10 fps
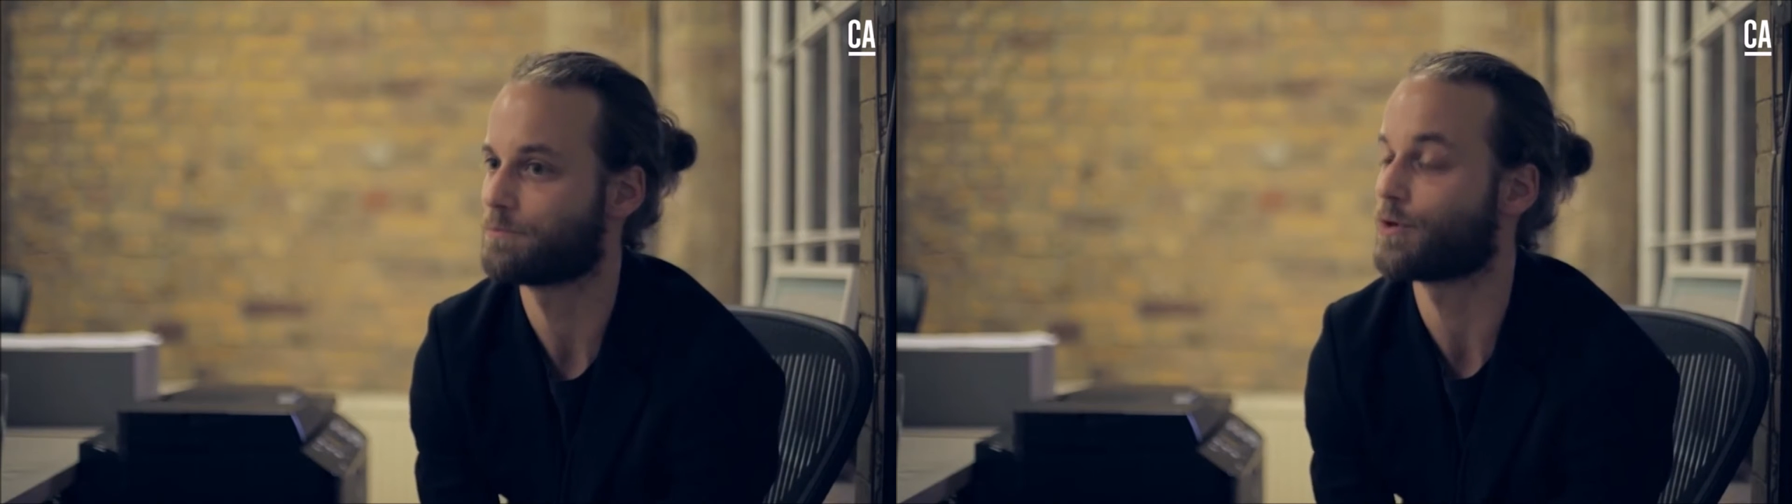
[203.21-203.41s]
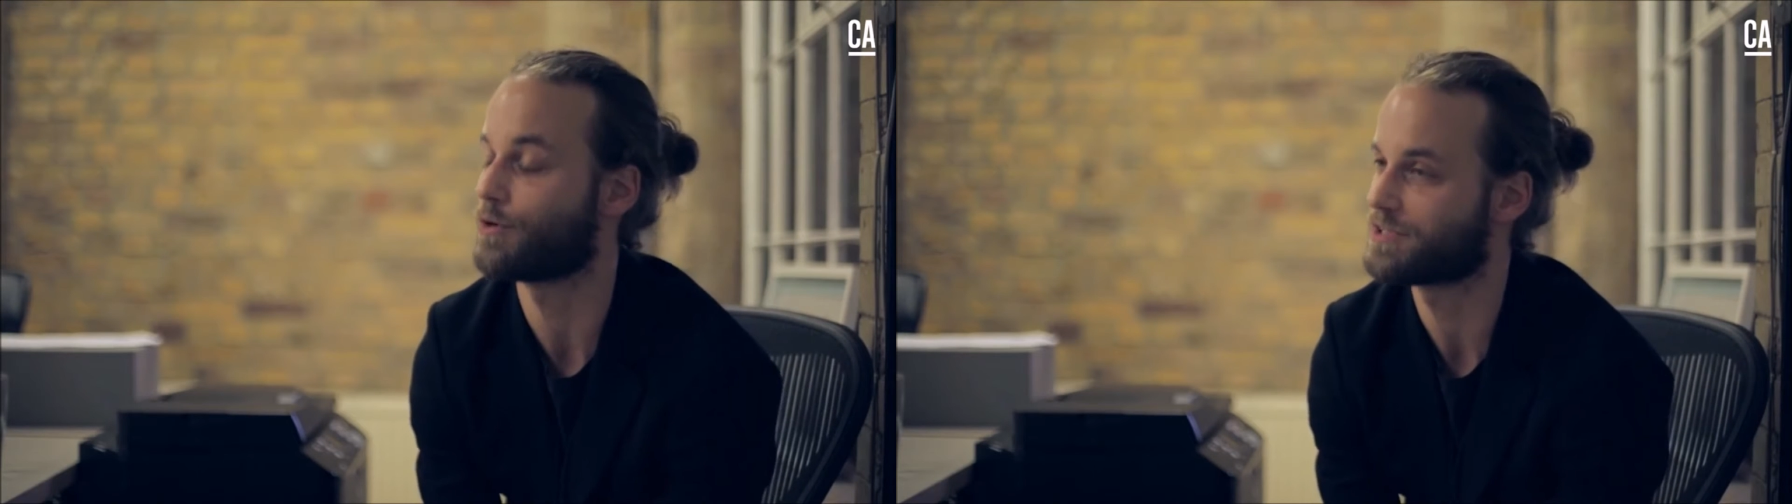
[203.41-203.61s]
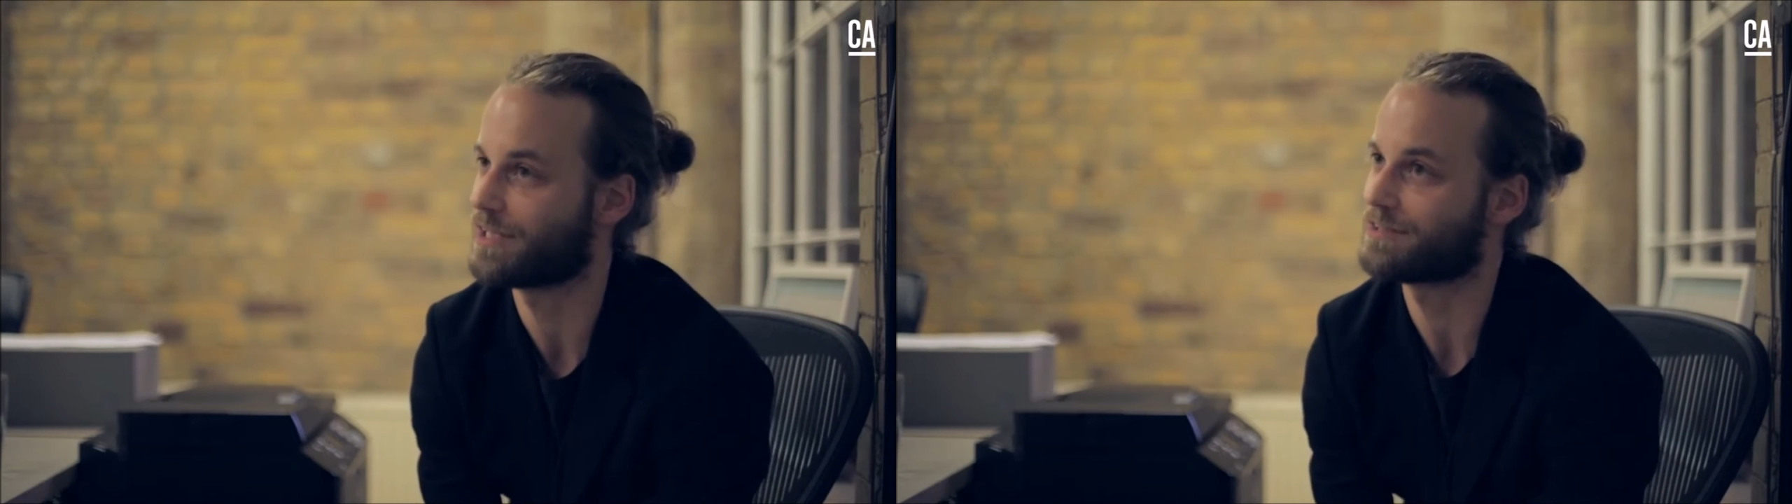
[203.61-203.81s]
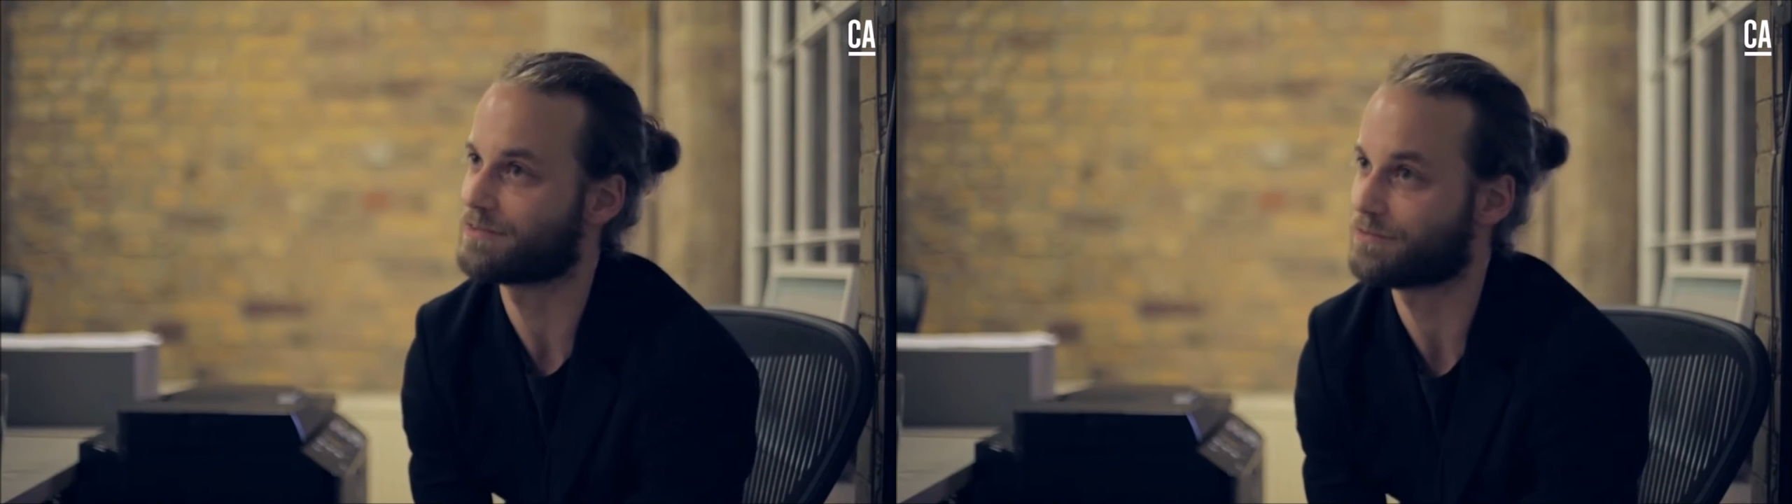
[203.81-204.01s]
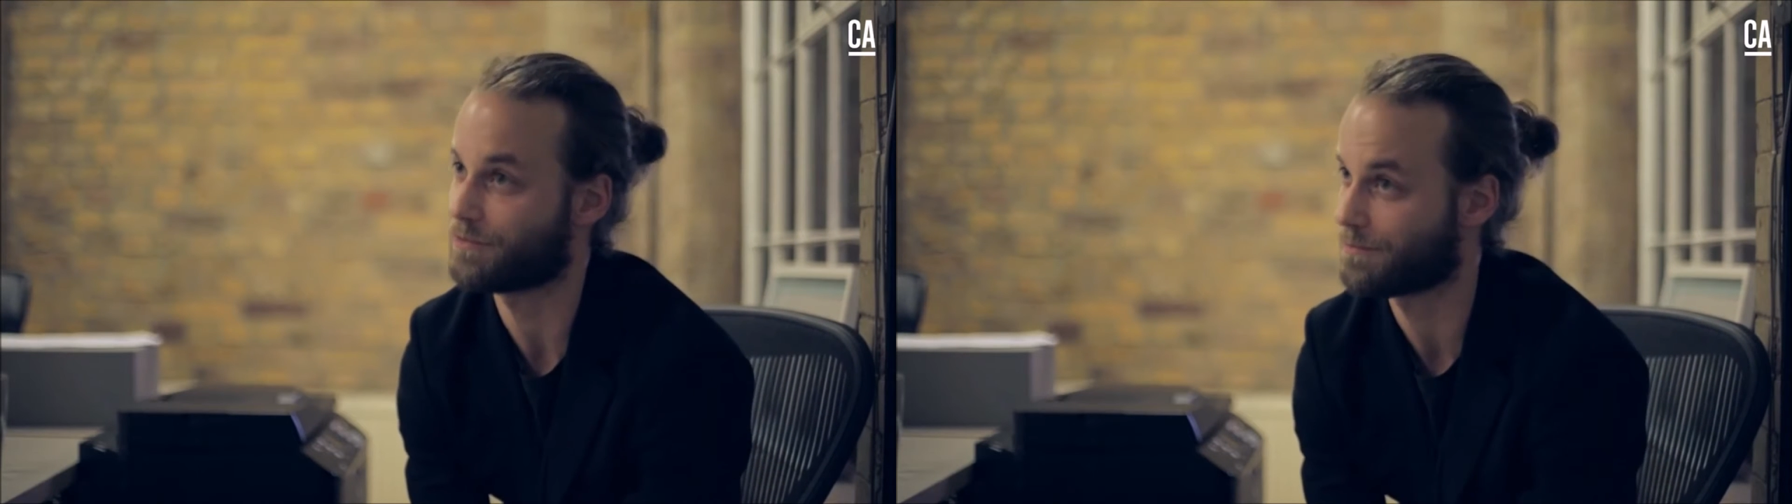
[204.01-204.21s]

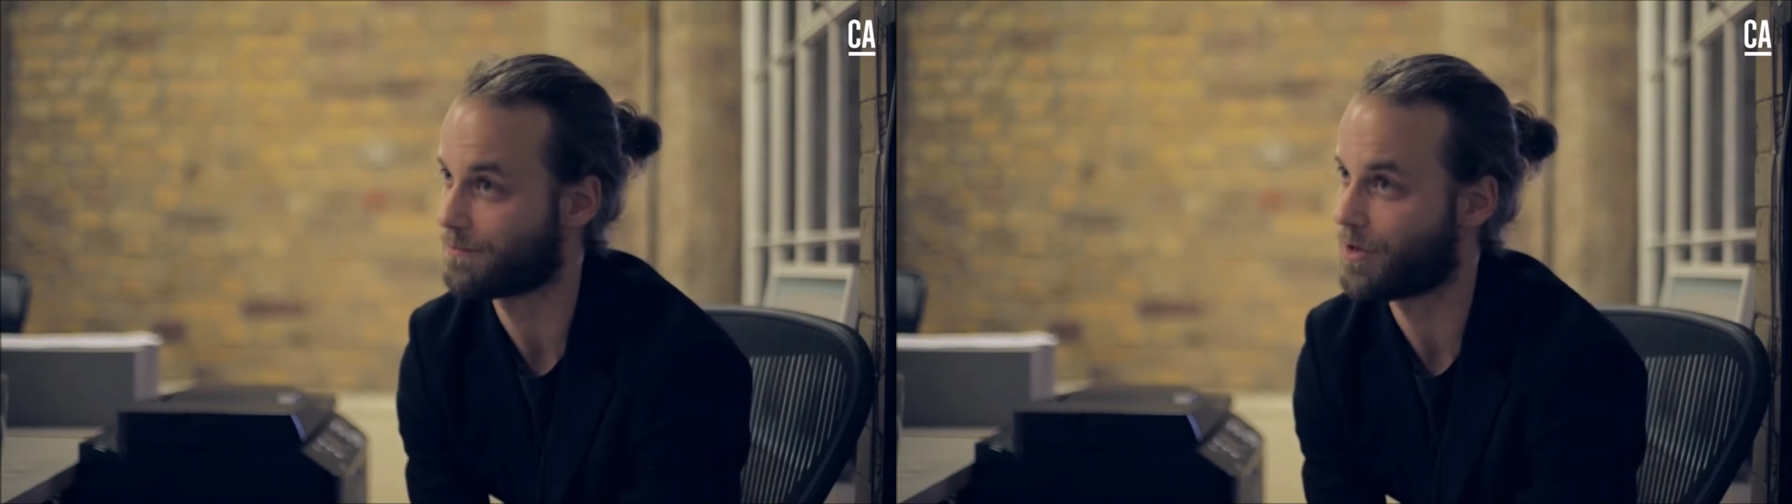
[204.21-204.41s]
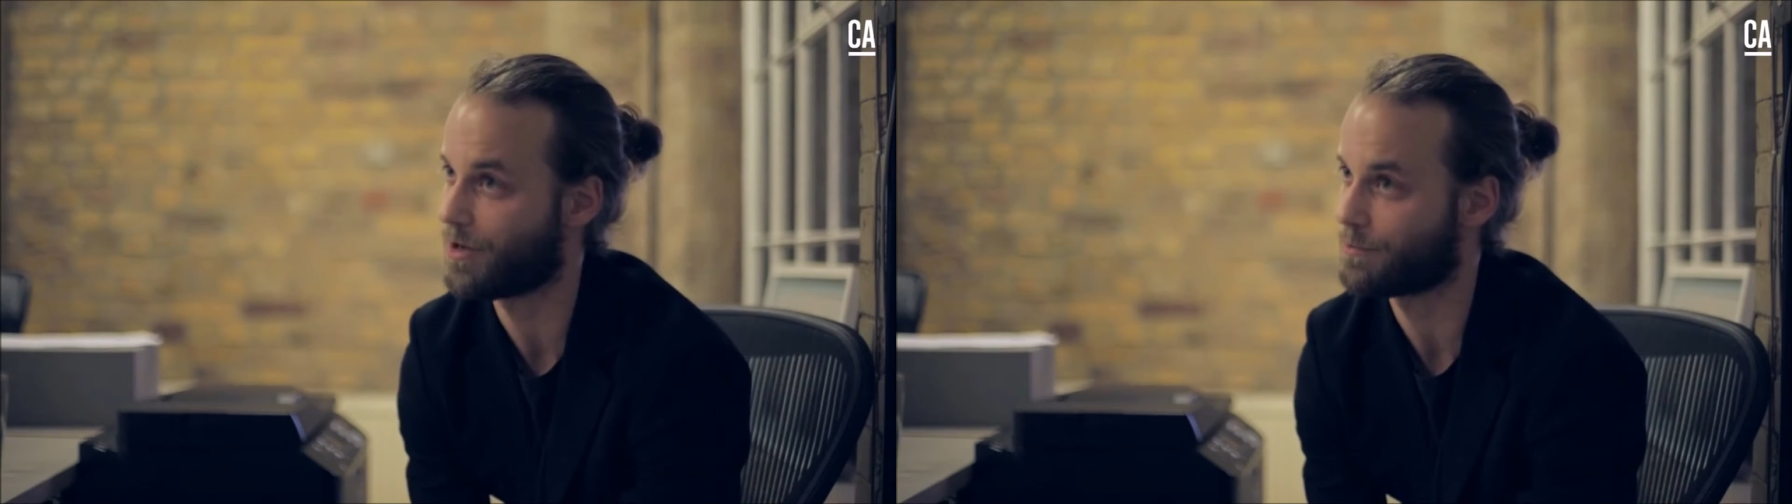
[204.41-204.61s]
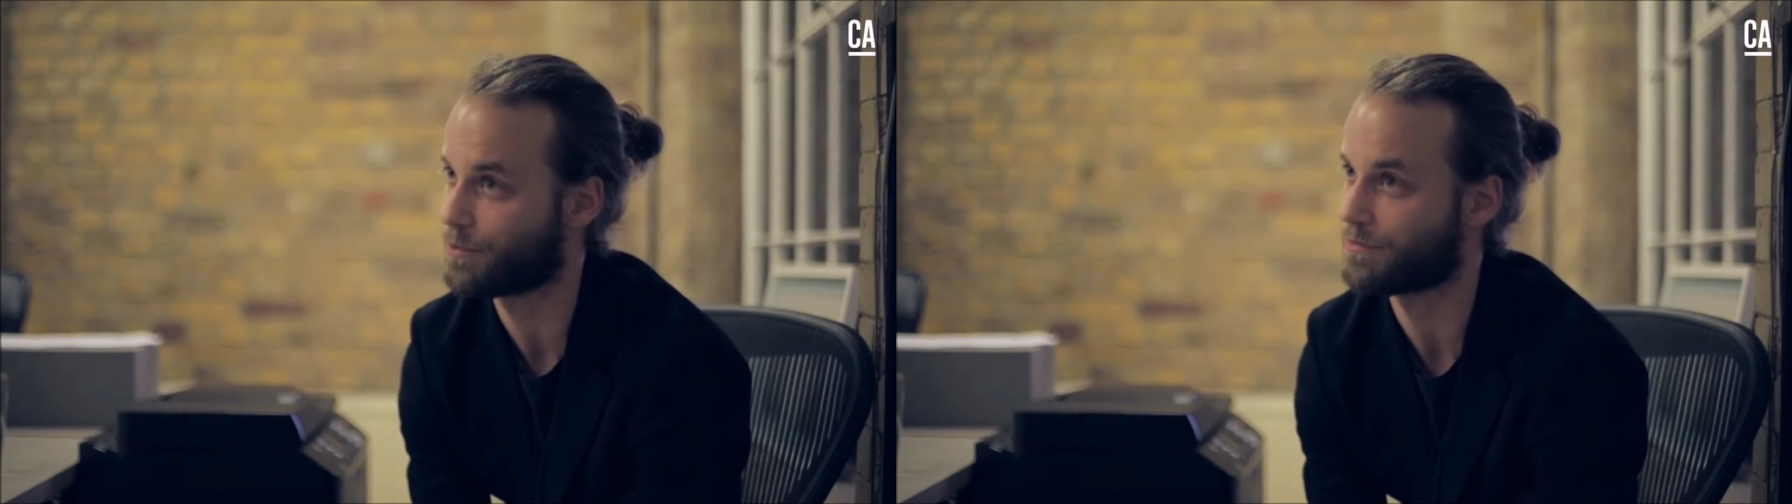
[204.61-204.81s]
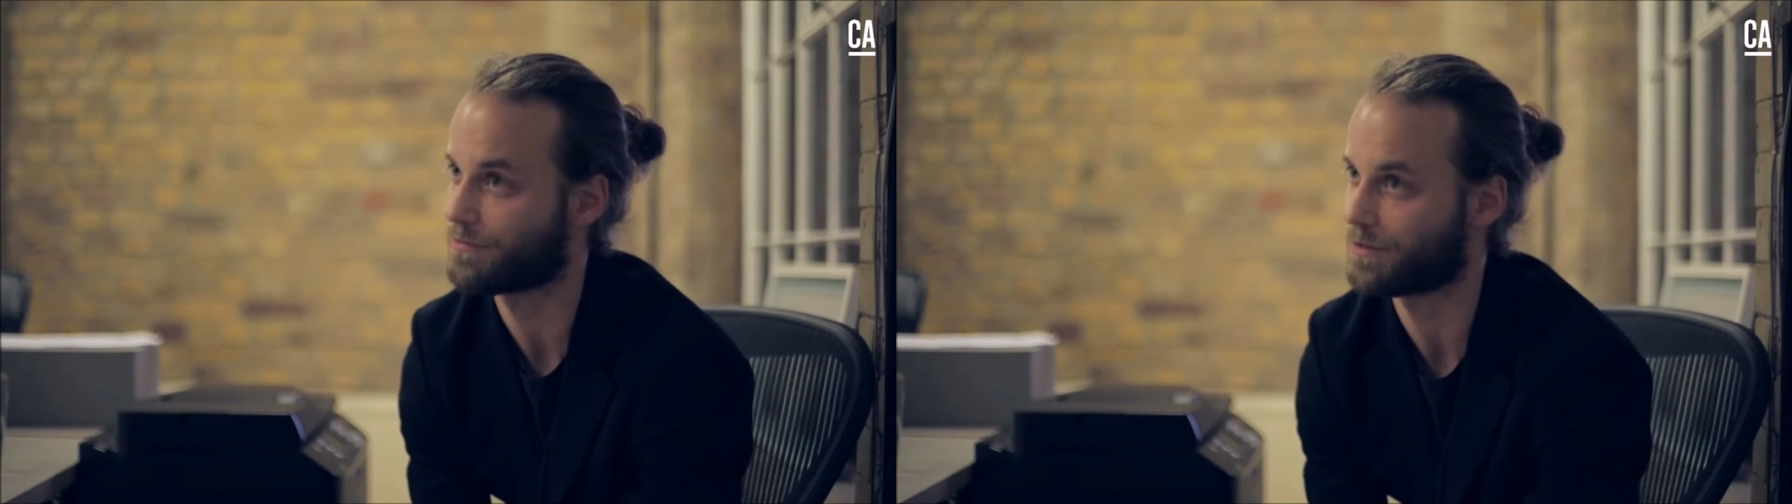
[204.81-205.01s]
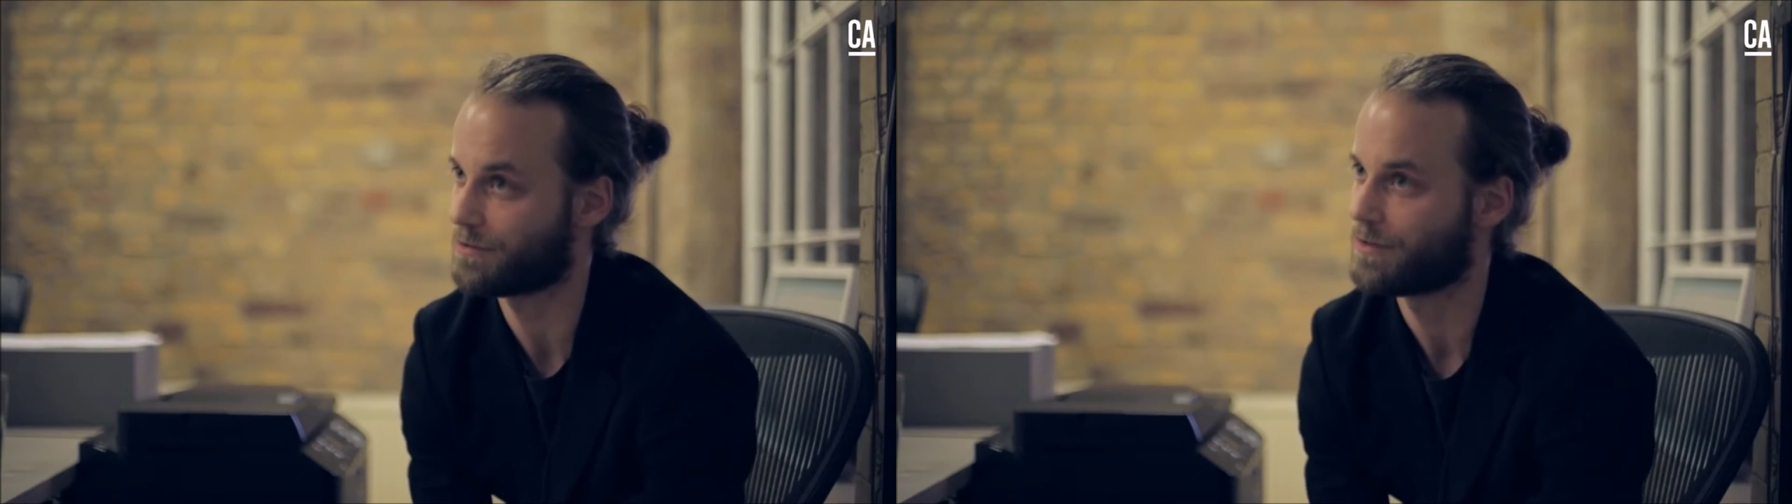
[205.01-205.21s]
process from my point of
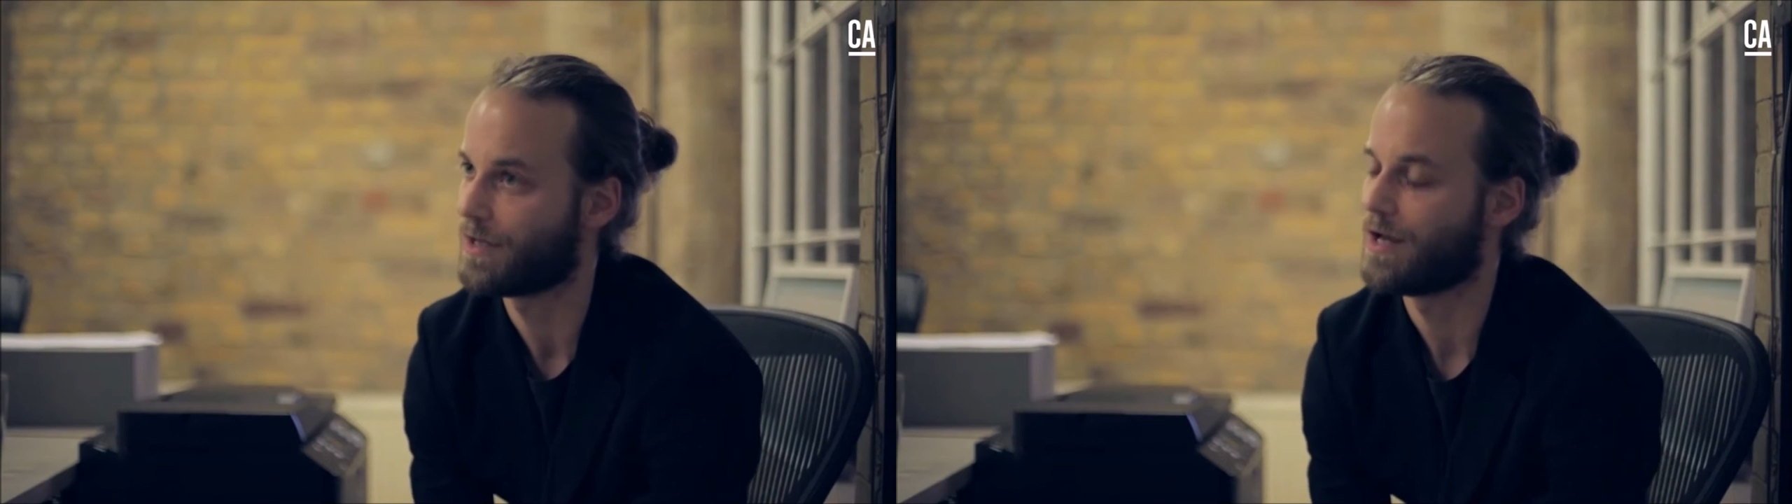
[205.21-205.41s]
view,